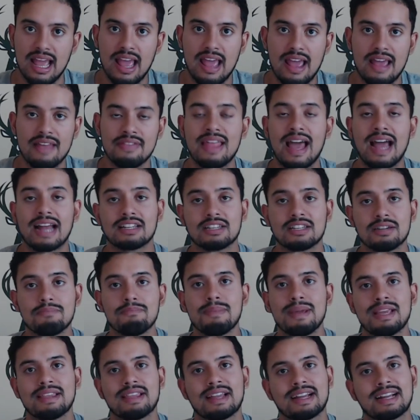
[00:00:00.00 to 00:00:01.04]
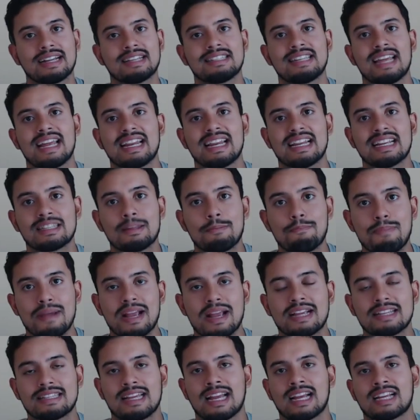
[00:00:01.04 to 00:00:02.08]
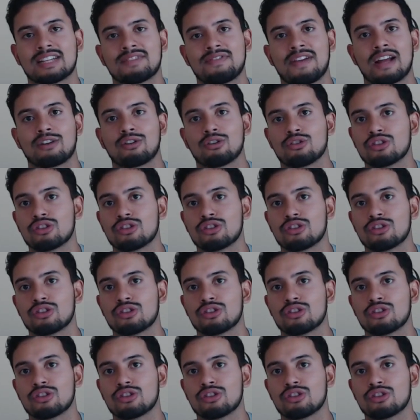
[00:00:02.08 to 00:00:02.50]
And that, to me, like I said, is the biggest X factor.